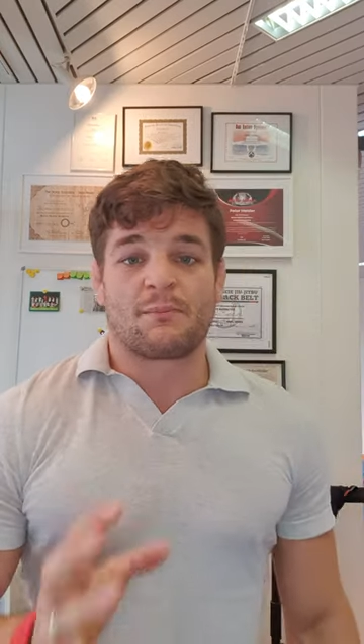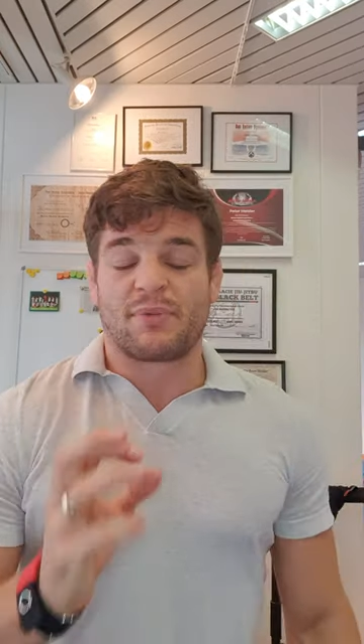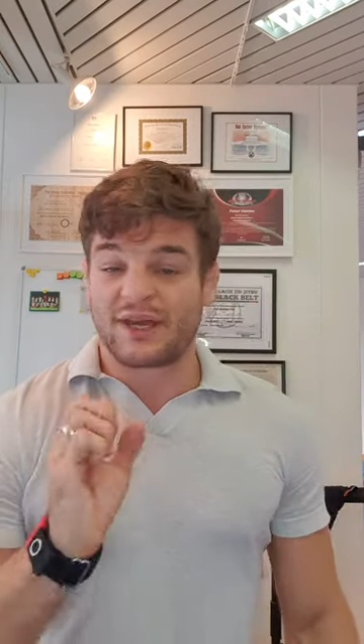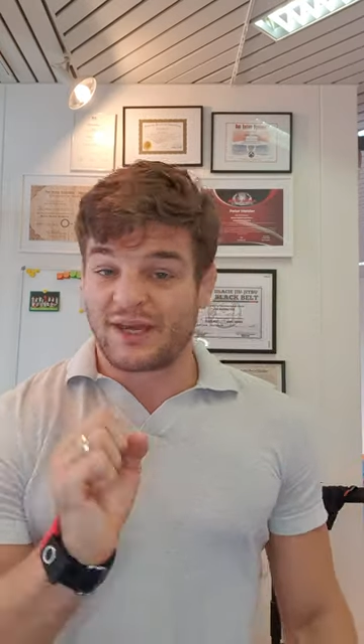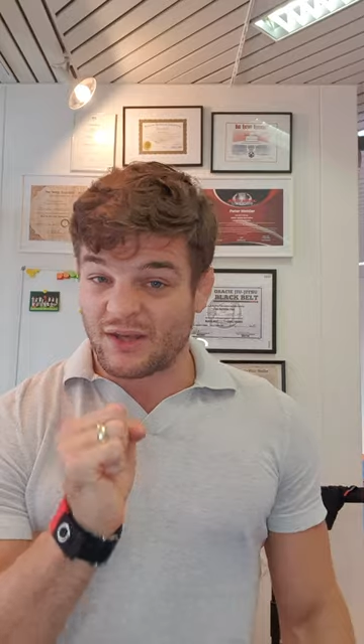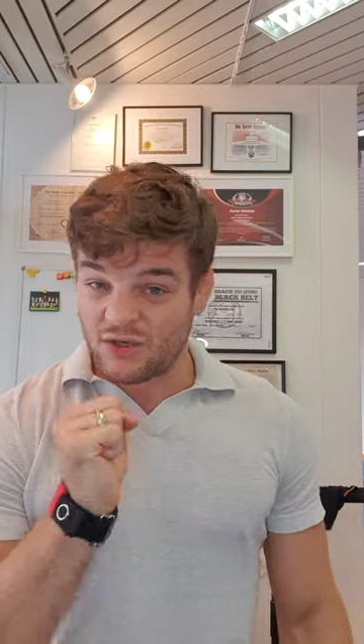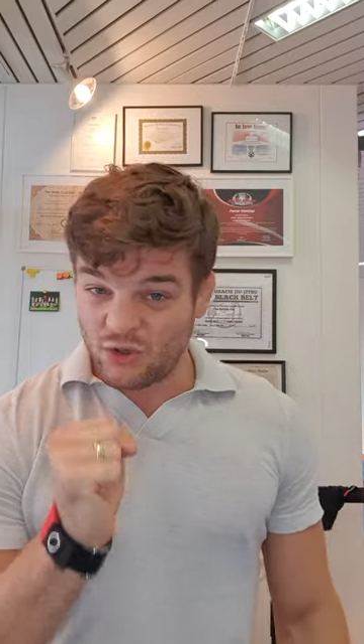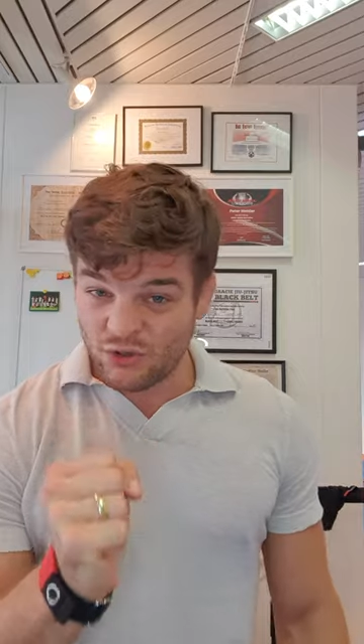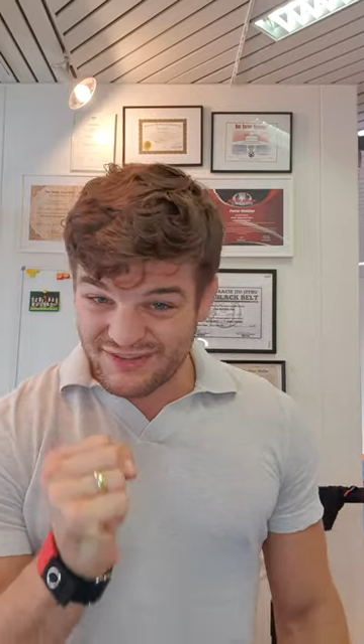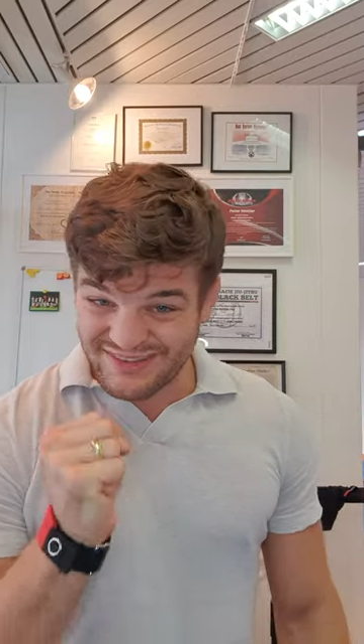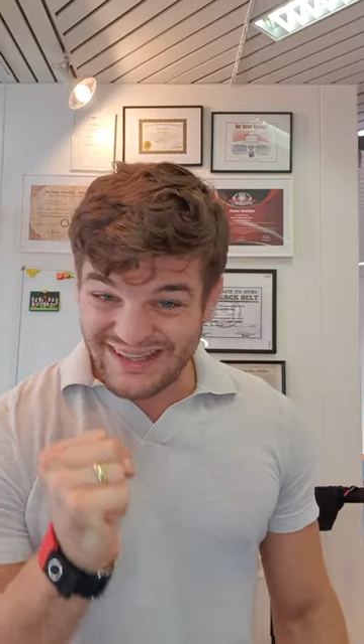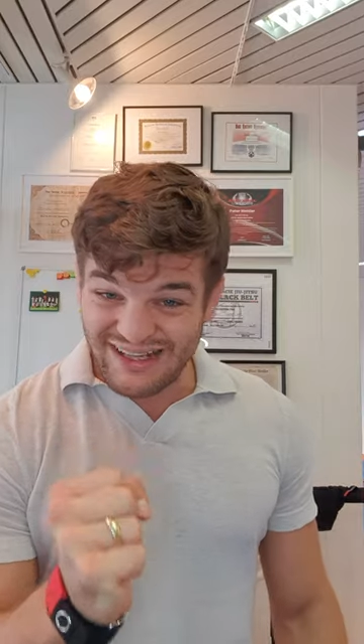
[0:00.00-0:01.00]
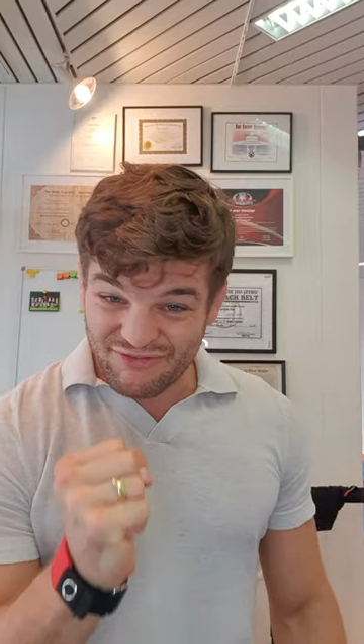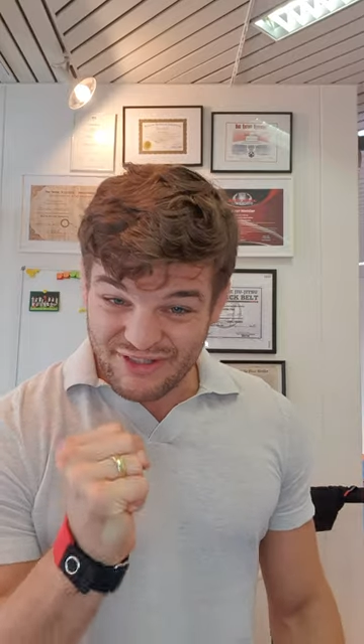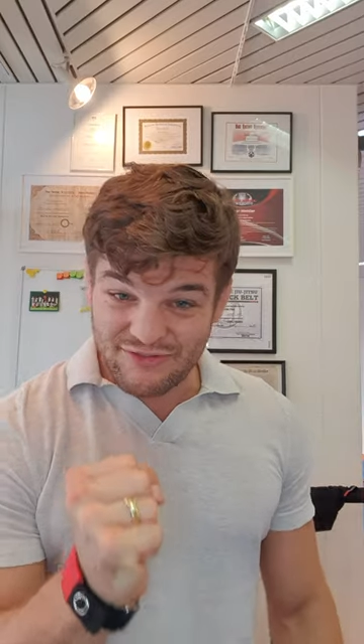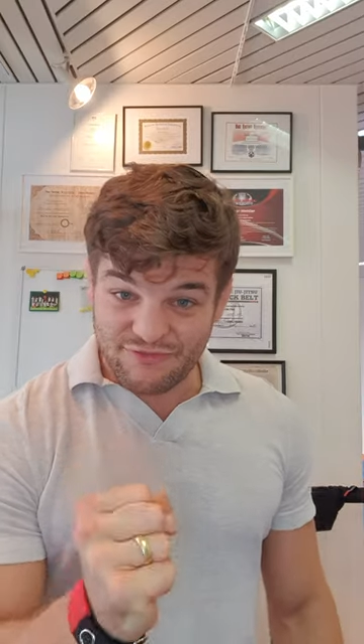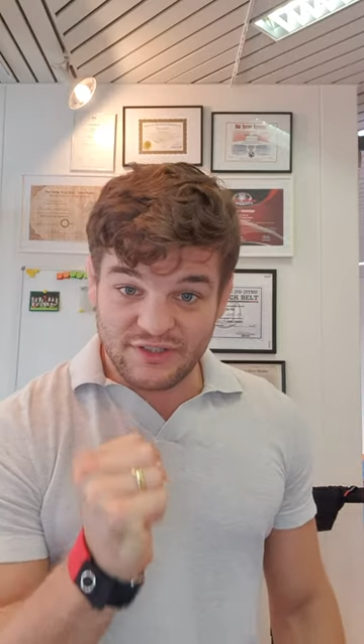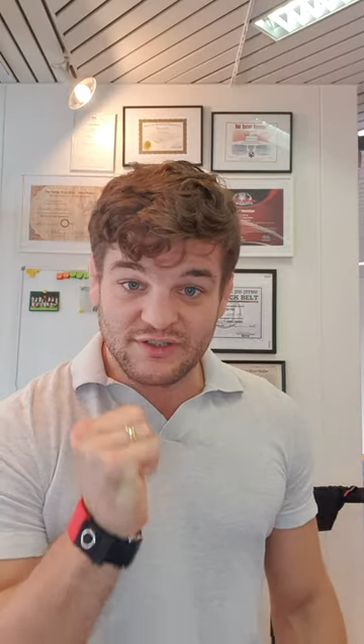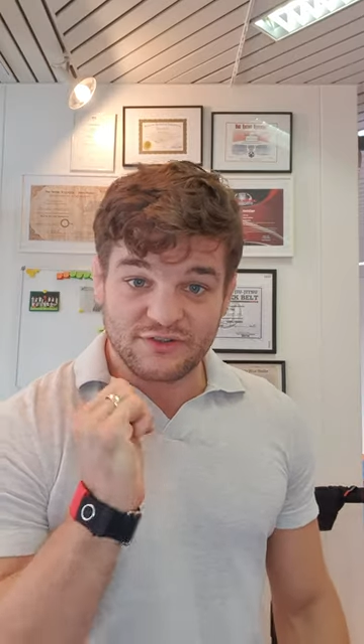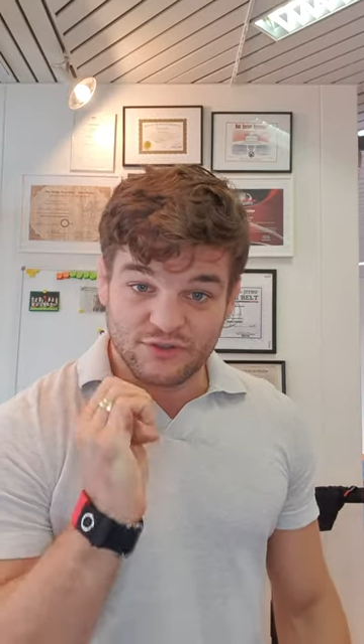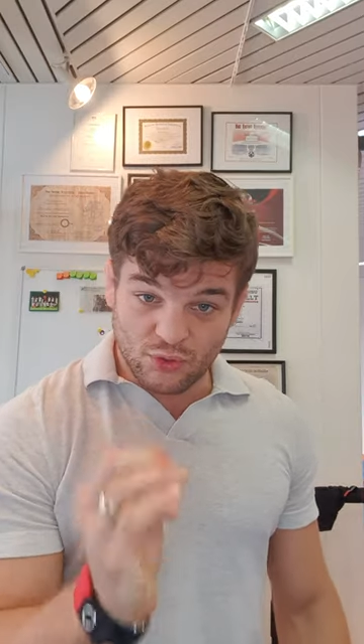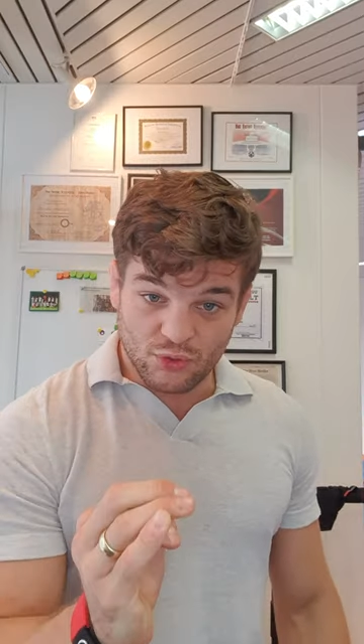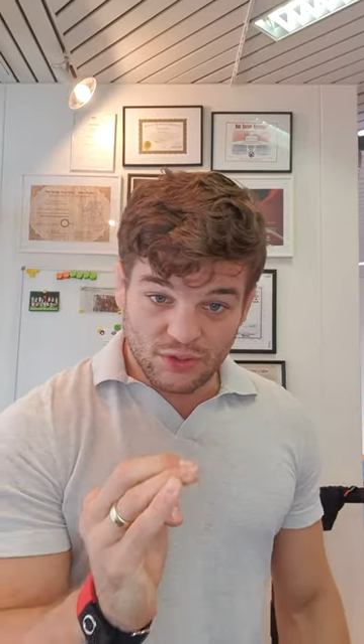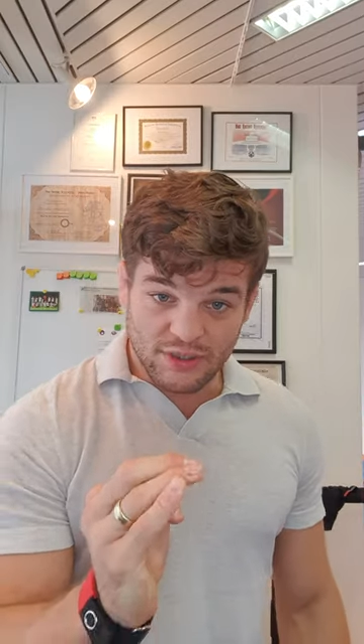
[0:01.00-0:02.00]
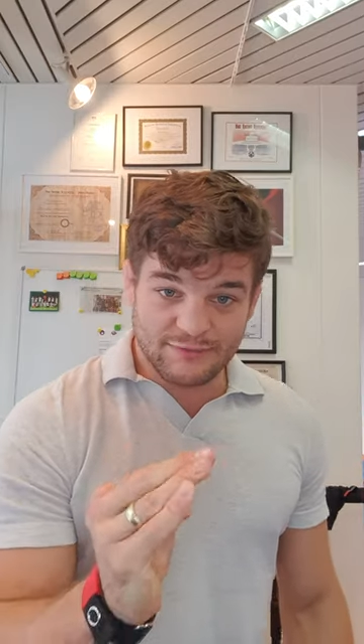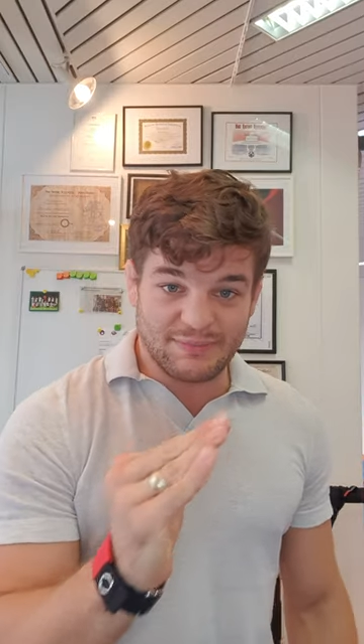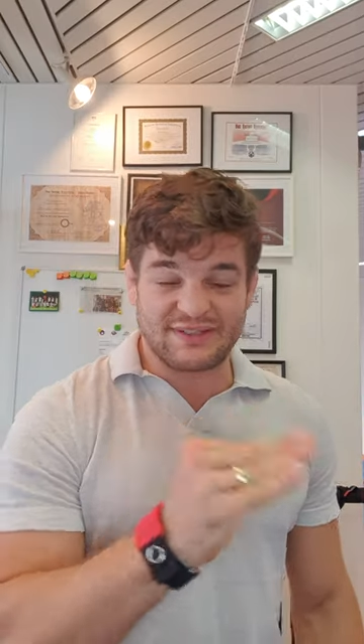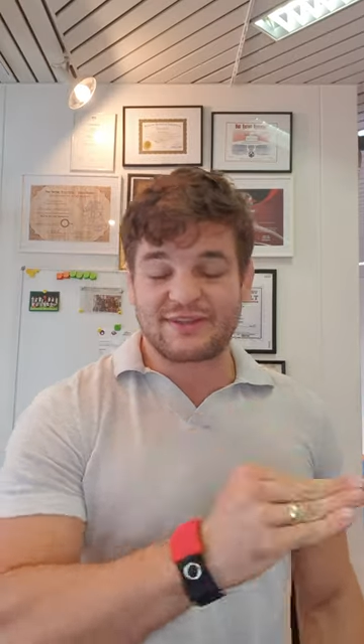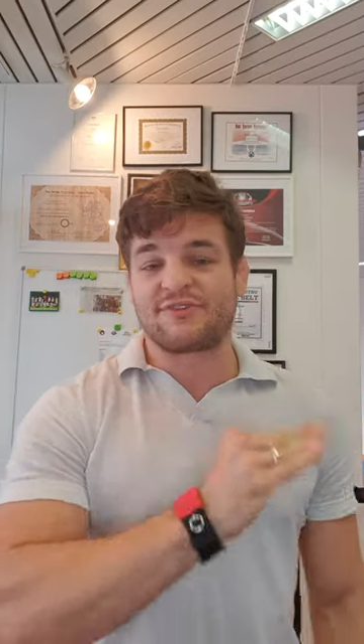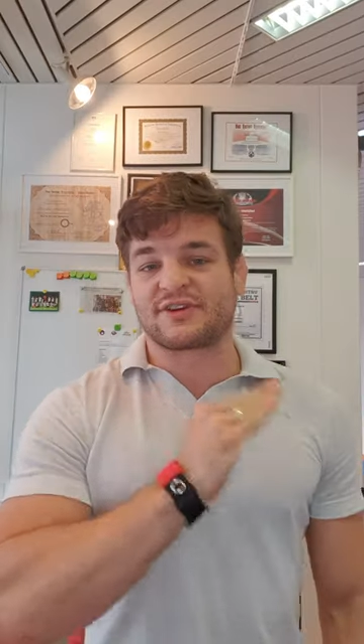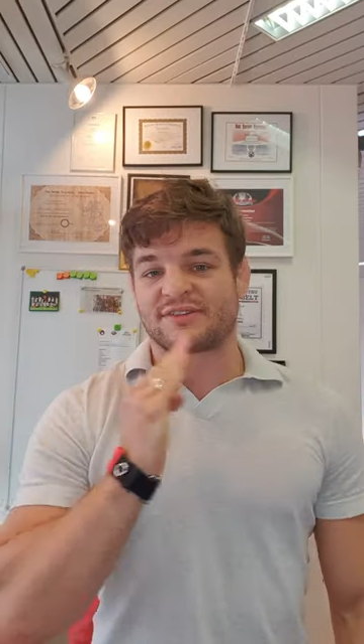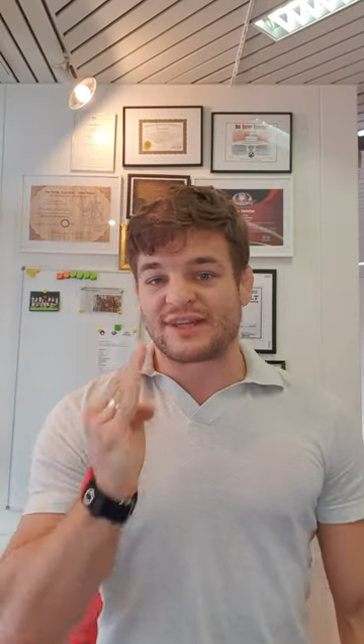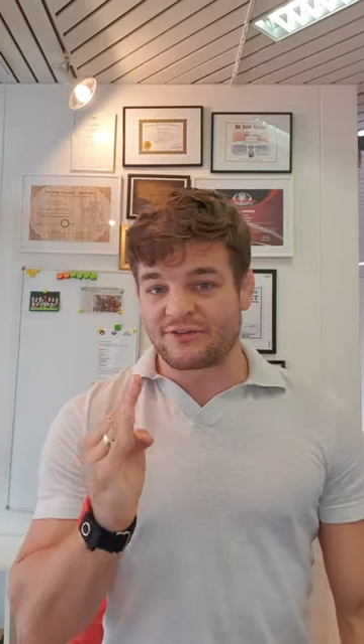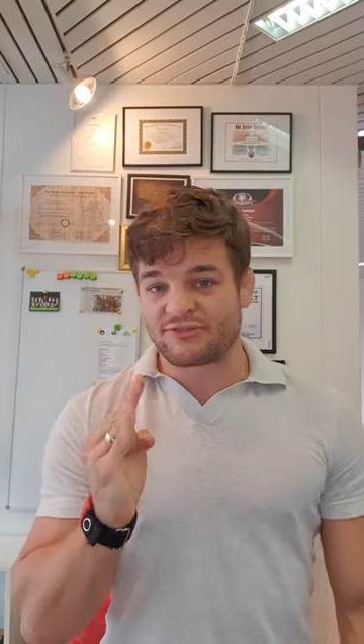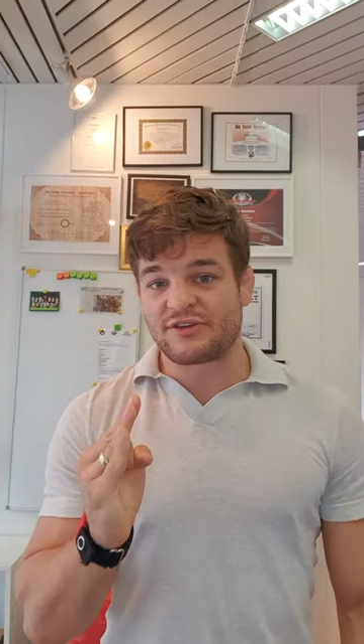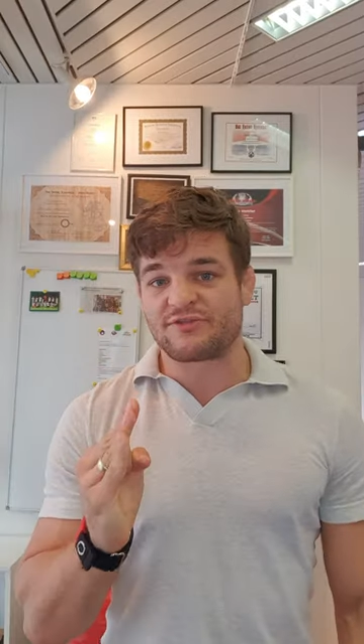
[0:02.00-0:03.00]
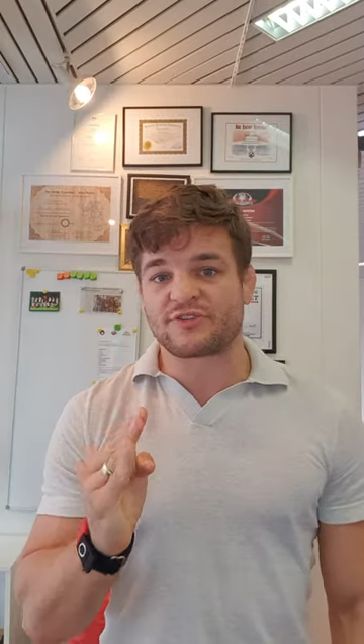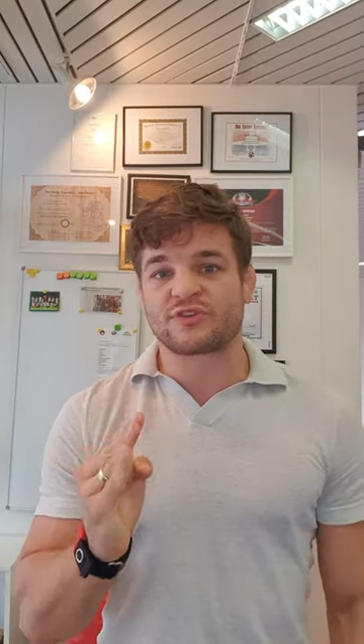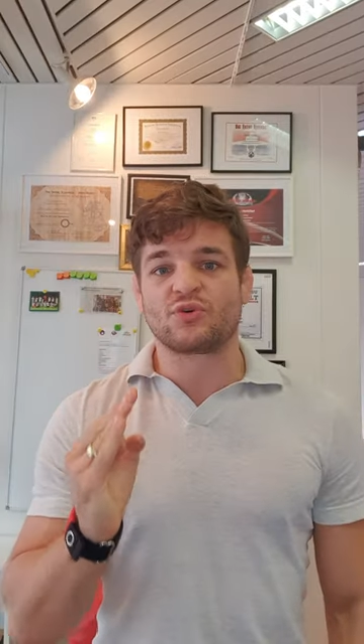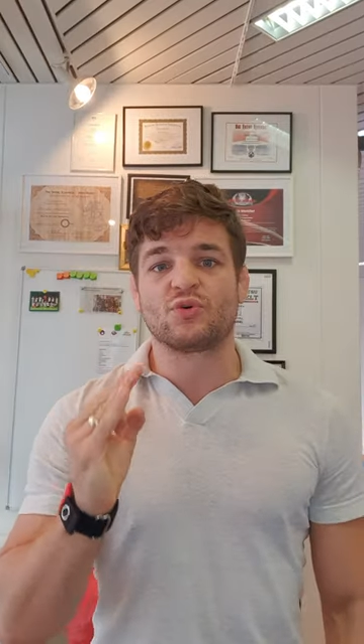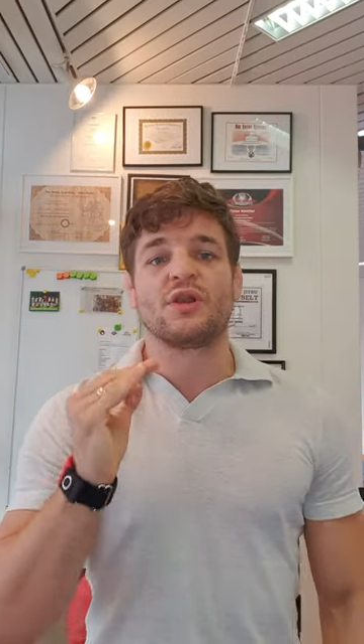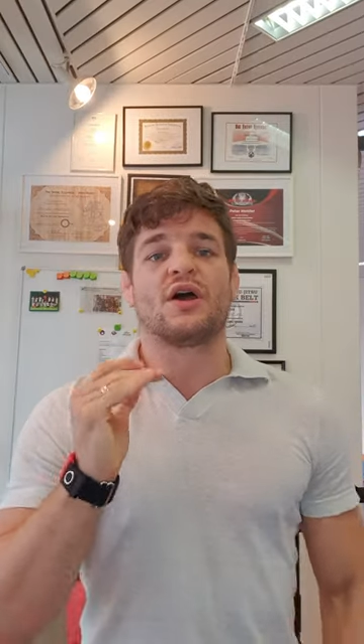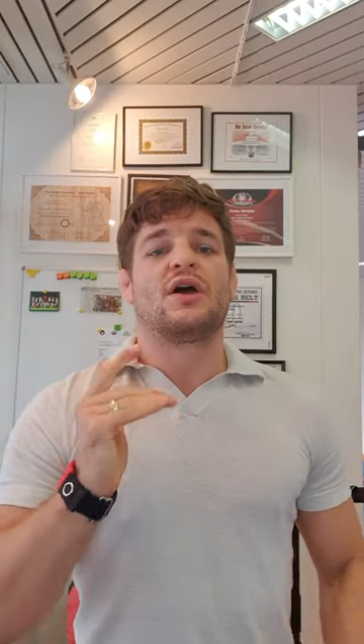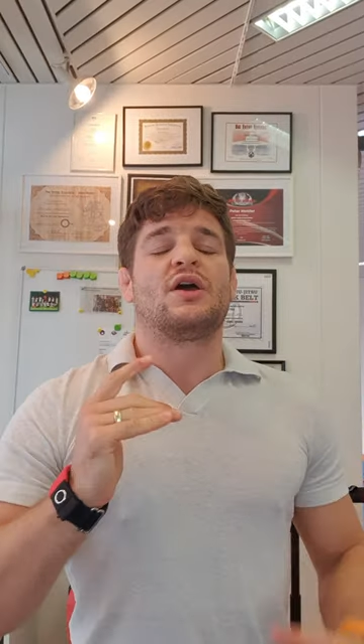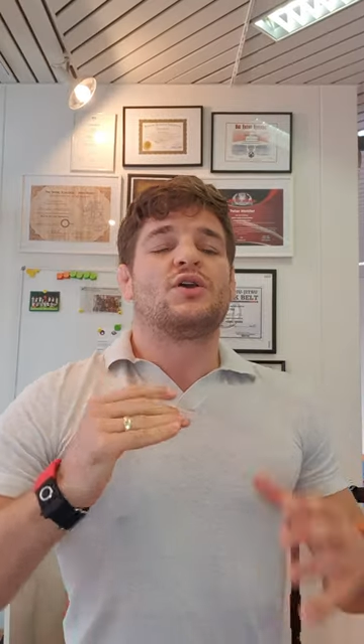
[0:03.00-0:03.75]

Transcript: But in a good self-defense school, specific self-defense school,